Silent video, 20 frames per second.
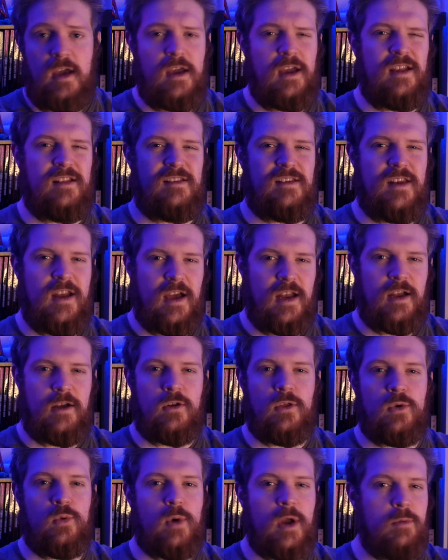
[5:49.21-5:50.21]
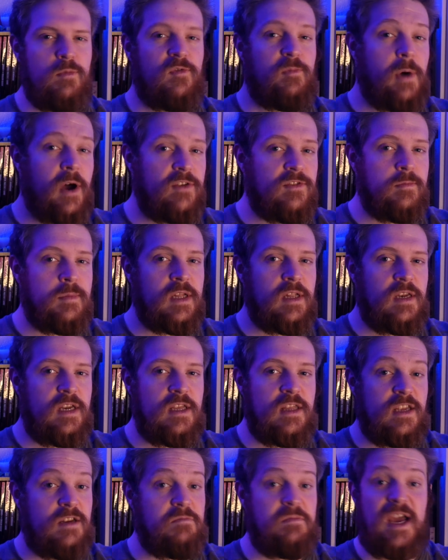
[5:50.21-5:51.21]
it's not out of the realm of possibility
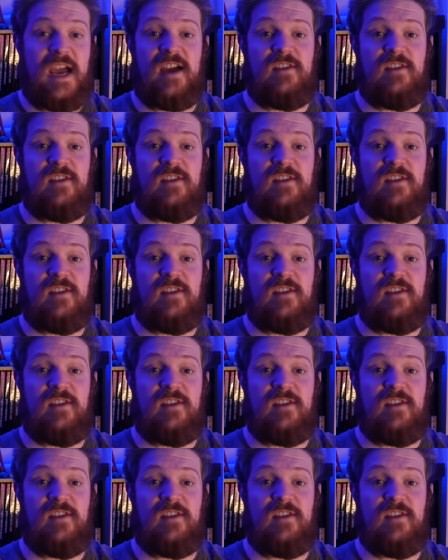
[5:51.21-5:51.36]
that